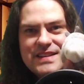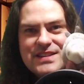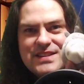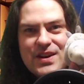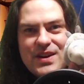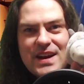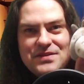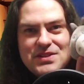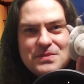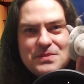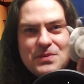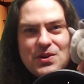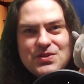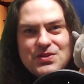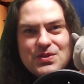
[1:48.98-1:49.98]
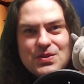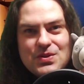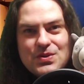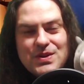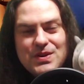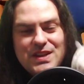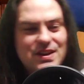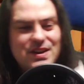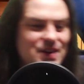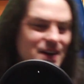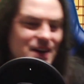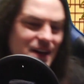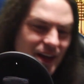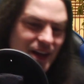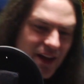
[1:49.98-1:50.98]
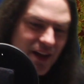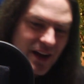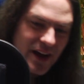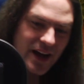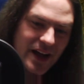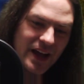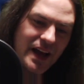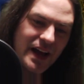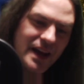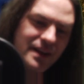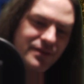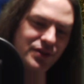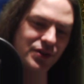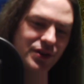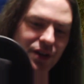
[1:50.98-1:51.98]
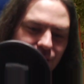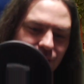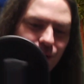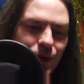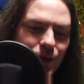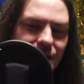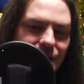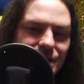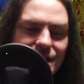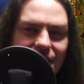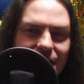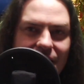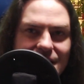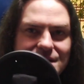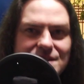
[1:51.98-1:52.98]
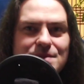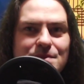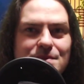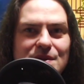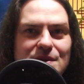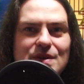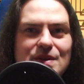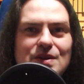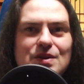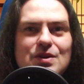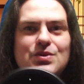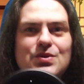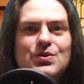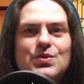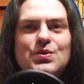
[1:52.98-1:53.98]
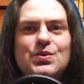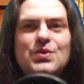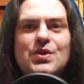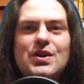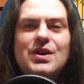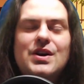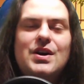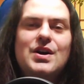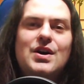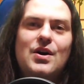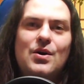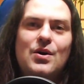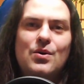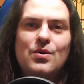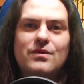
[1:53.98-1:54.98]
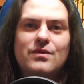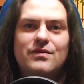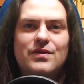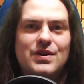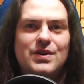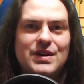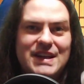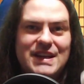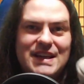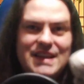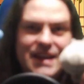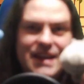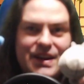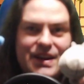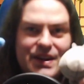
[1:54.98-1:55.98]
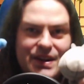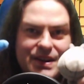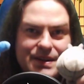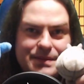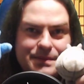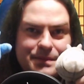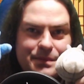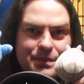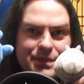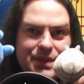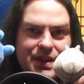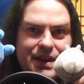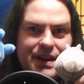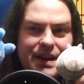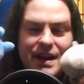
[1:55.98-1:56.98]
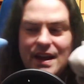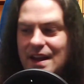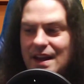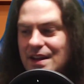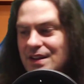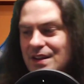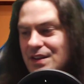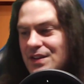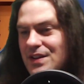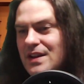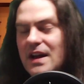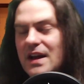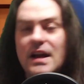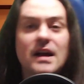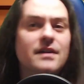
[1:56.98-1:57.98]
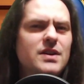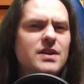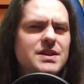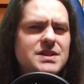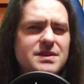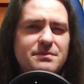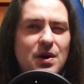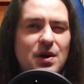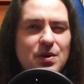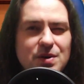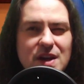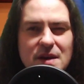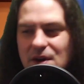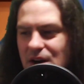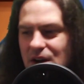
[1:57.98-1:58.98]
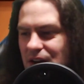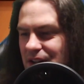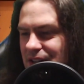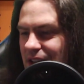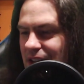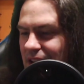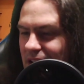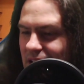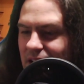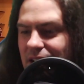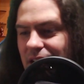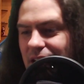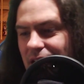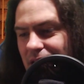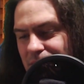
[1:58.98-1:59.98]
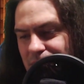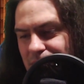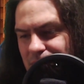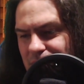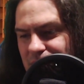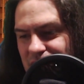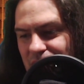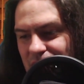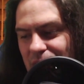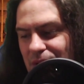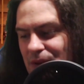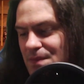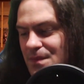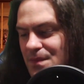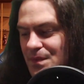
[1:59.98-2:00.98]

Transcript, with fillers: so I have a small Totoro here. I have another one that's blue over here. And uh, I have lots of Pokemon. Um, so,